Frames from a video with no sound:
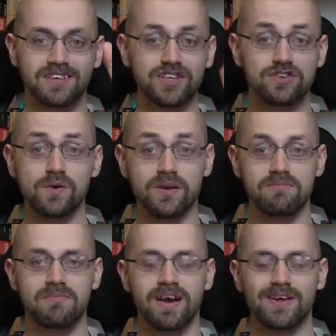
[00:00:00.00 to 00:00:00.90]
Just do
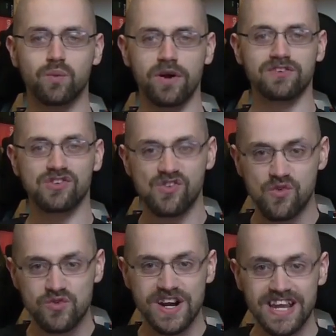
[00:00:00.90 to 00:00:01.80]
it. It works
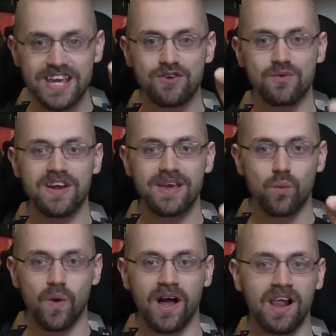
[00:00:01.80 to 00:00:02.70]
really, really
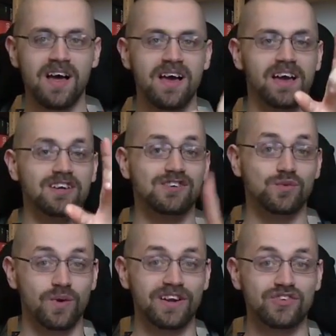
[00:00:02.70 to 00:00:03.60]
well, and
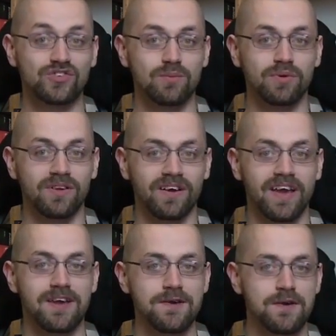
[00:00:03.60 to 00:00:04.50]
it's really simple,
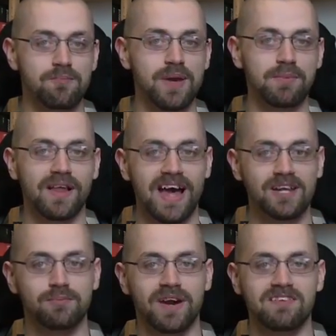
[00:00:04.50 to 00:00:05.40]
okay? People
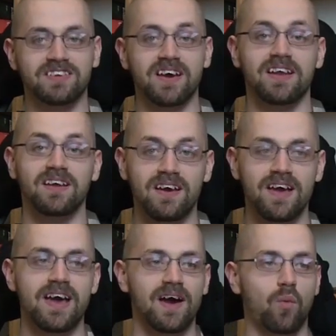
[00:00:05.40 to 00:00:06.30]
hand, private hand,
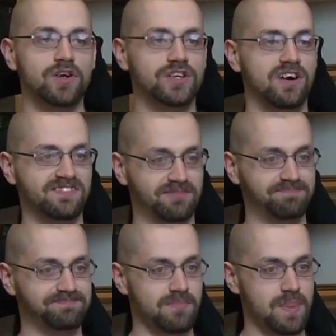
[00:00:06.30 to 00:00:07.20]
and wash it
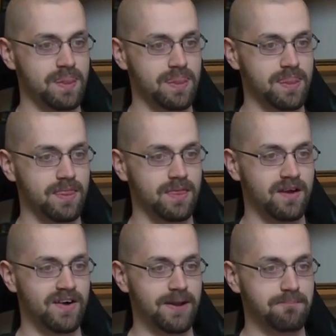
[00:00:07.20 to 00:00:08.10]
often.
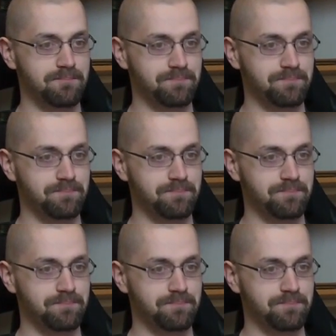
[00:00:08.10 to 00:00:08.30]
All right.